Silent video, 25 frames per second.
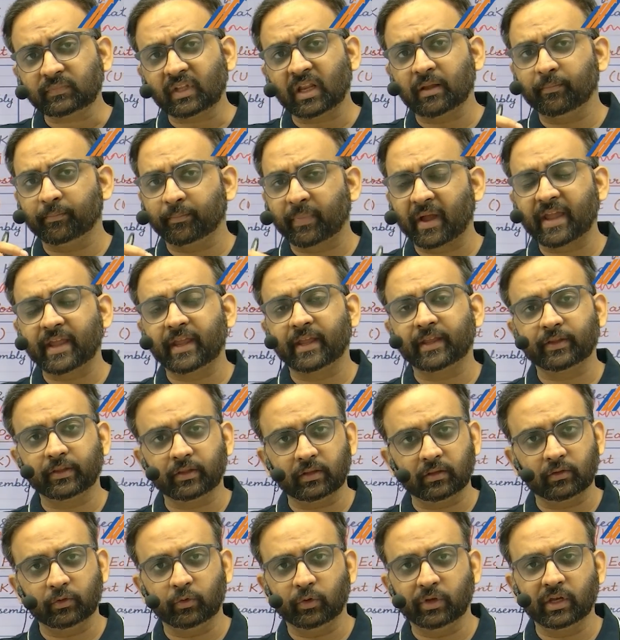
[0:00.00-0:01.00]
by
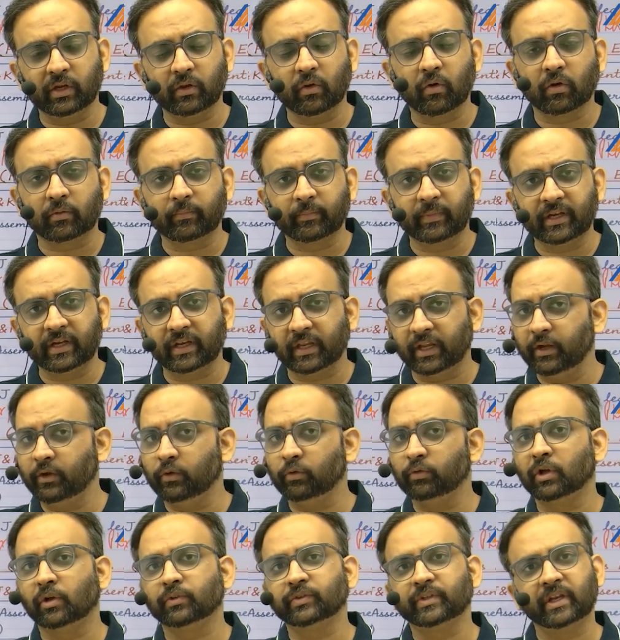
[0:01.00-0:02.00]
Union government in
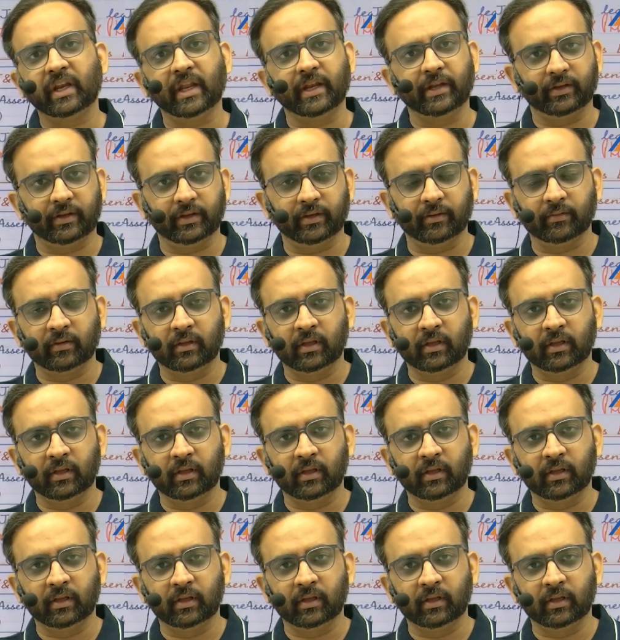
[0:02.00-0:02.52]
2019